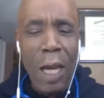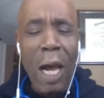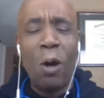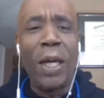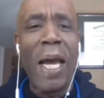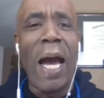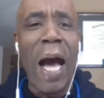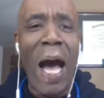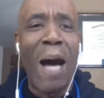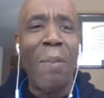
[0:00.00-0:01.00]
I don't care
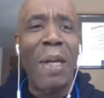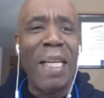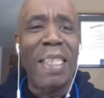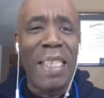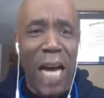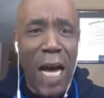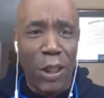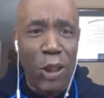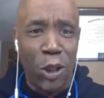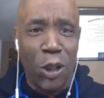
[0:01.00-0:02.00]
how many
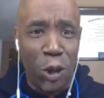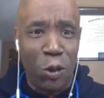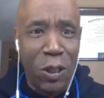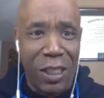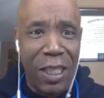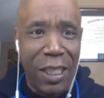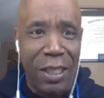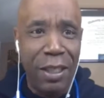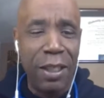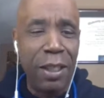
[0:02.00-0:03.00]
doctors you
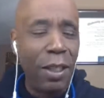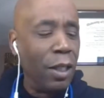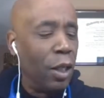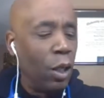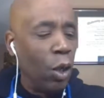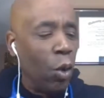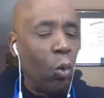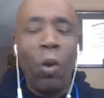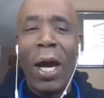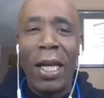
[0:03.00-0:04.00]
see.
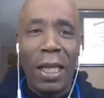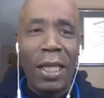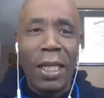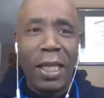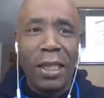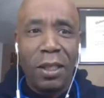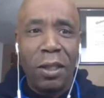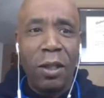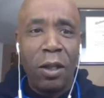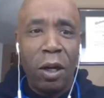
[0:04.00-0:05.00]
Write a
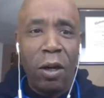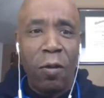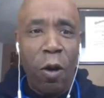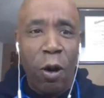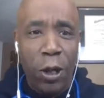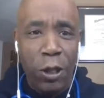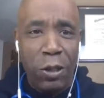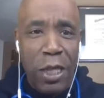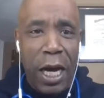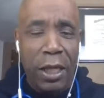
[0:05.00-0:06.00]
list of all
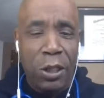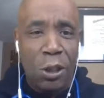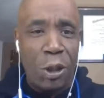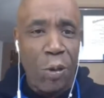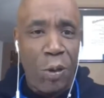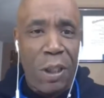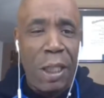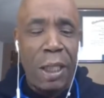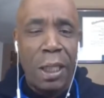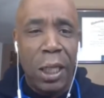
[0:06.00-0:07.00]
your doctors you
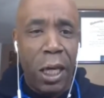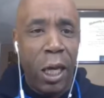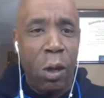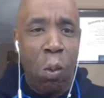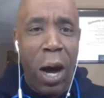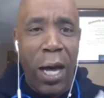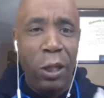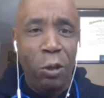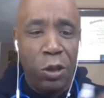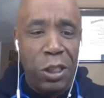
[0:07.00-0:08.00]
see and why
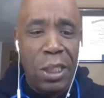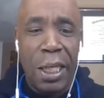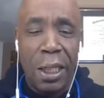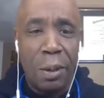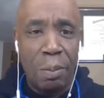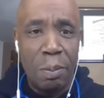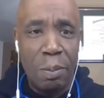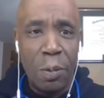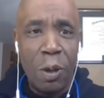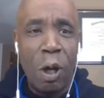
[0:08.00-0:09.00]
you see them,
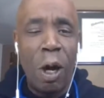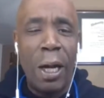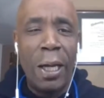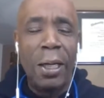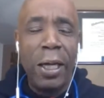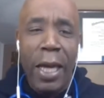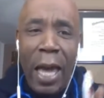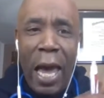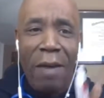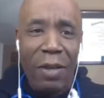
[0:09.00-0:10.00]
all right?
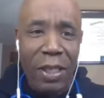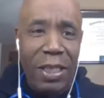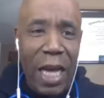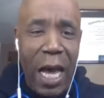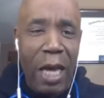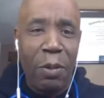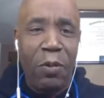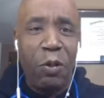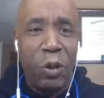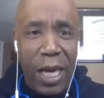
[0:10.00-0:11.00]
Have it typed.
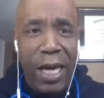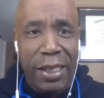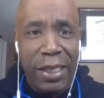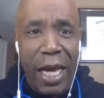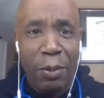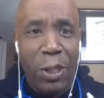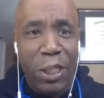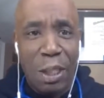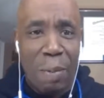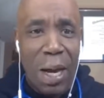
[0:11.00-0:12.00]
If you can't type,
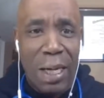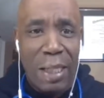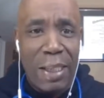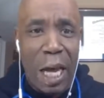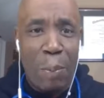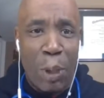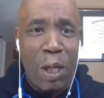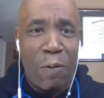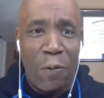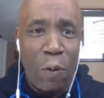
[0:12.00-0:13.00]
get somebody to type it
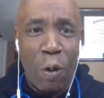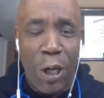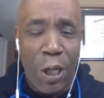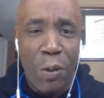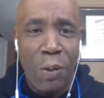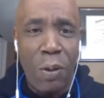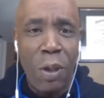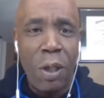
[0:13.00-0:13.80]
up for you.